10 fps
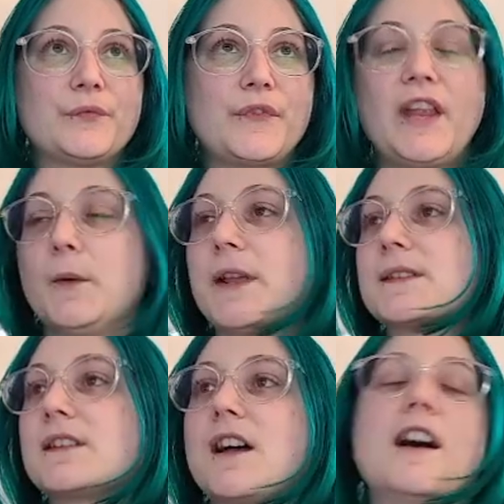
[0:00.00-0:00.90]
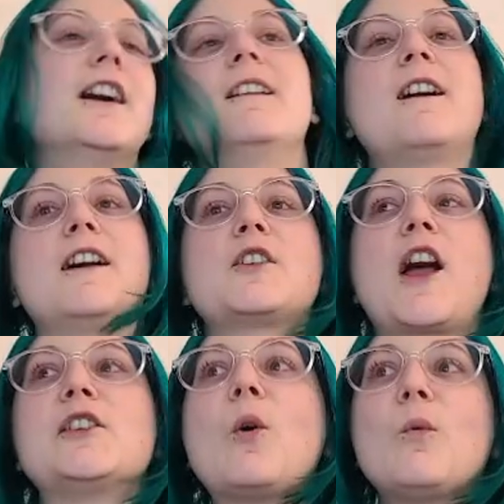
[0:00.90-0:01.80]
Anyways, I
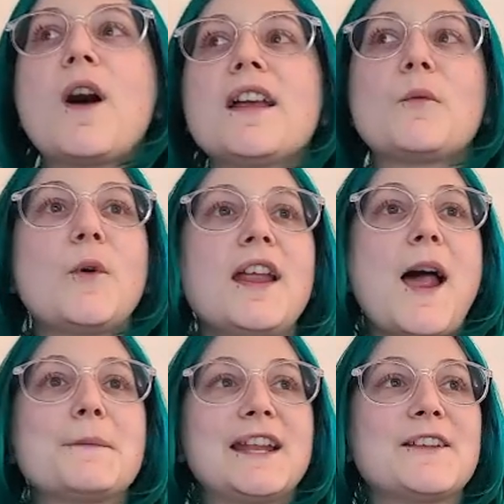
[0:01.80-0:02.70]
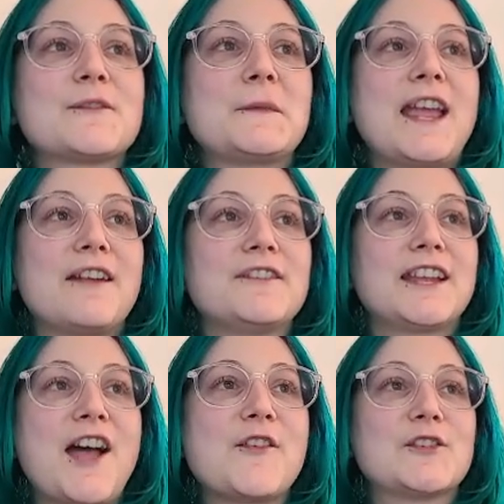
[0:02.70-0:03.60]
don't want what I'm getting from the advent
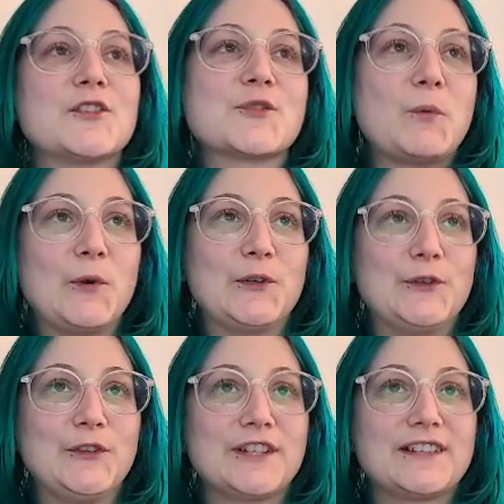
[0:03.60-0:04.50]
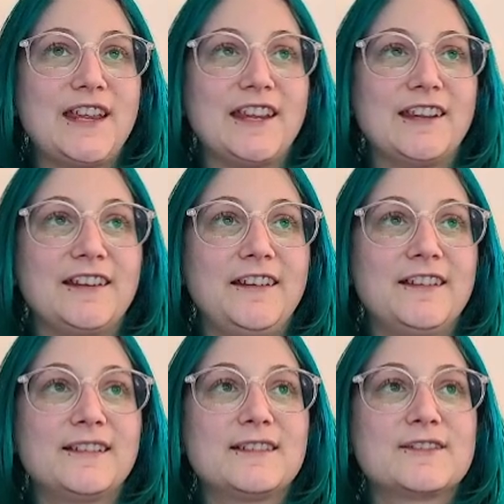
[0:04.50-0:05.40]
calendar spoiled, and
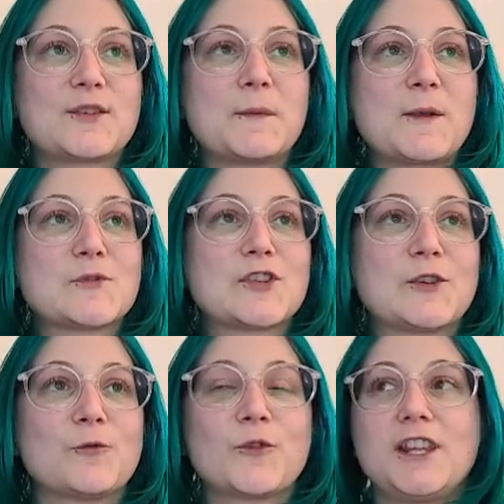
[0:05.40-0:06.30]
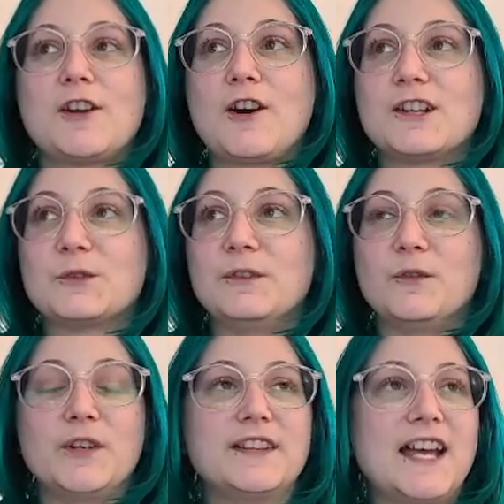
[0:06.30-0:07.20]
sometimes it's like really hard to
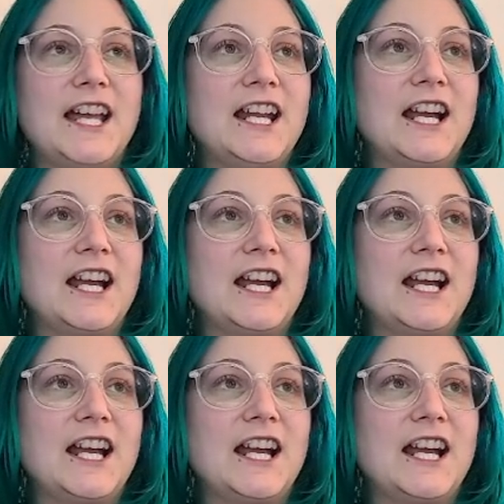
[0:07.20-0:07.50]
avoid that.